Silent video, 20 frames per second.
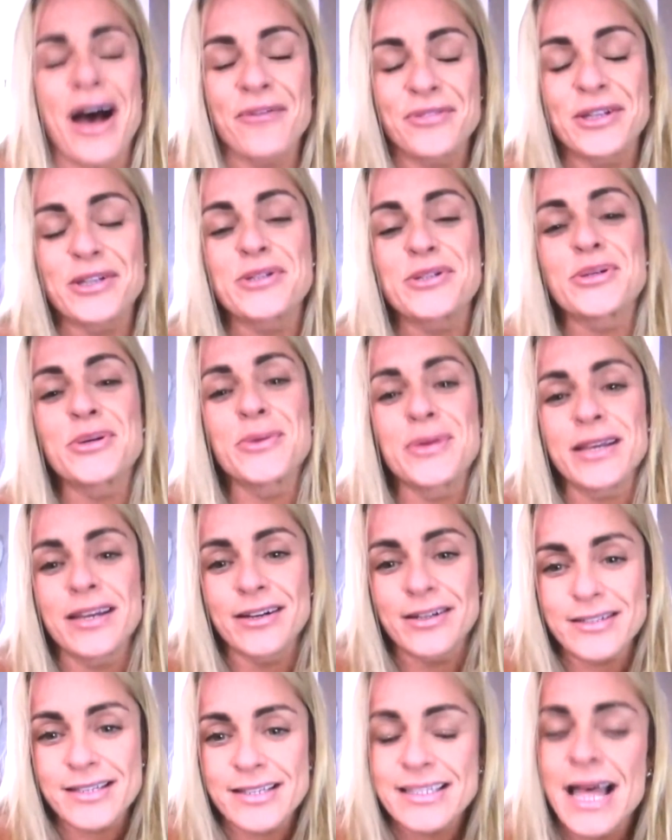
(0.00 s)
after 2
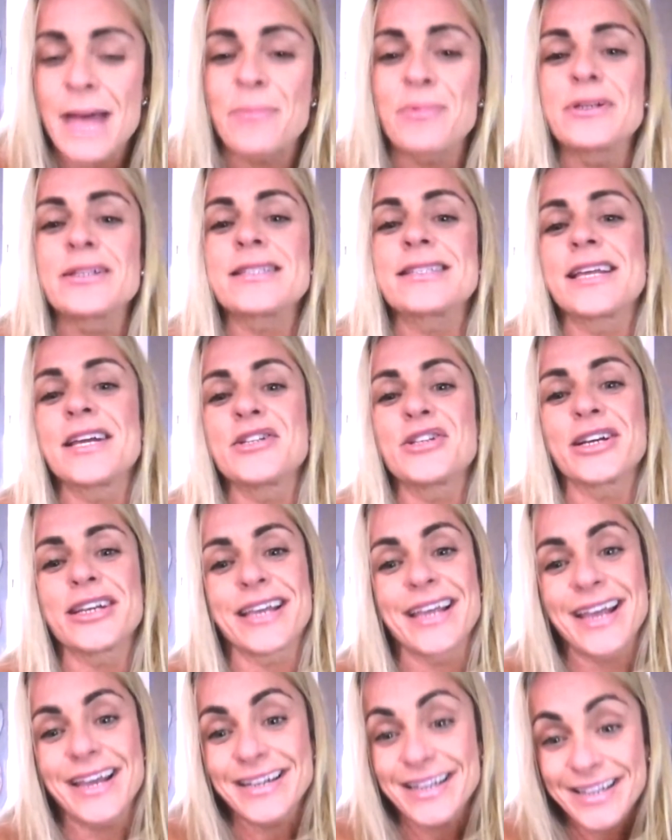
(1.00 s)
years step on the stage
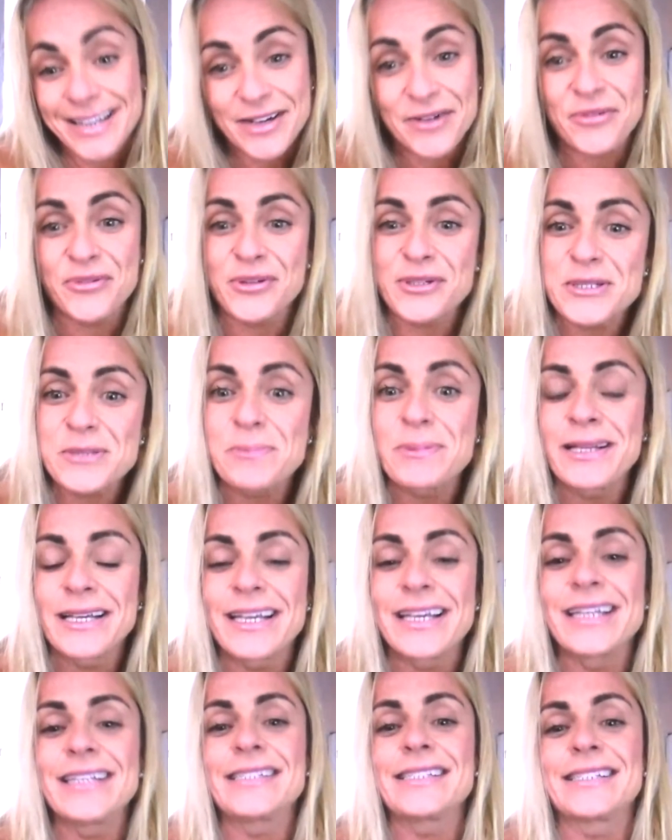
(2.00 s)
again and get a first
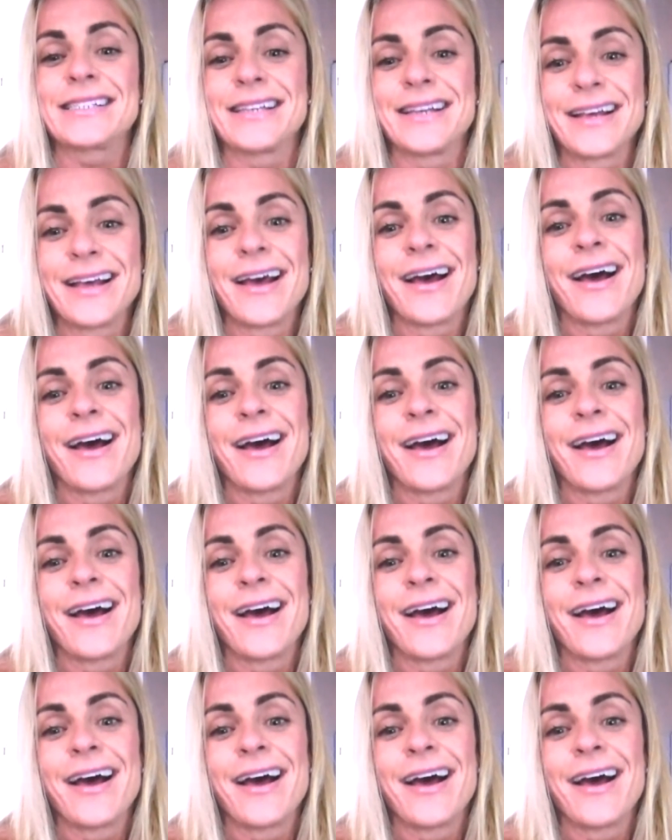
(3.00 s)
place,